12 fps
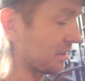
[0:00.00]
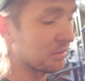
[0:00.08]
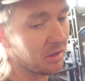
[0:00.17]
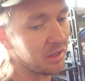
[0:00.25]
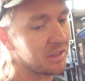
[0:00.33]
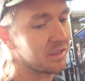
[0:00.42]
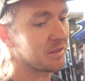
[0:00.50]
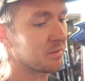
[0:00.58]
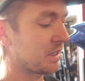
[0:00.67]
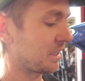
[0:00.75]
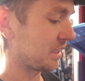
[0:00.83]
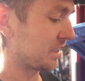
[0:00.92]
is water in
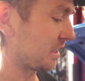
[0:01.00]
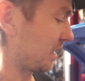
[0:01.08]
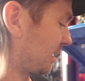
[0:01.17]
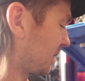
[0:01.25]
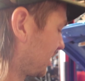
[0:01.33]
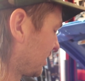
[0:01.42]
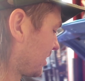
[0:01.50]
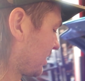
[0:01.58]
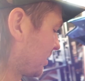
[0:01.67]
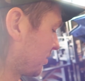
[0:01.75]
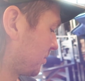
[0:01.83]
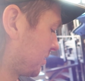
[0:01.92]
my intake?
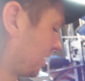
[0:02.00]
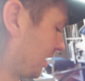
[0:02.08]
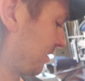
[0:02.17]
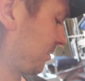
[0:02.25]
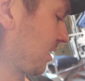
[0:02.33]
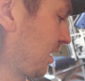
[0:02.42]
None of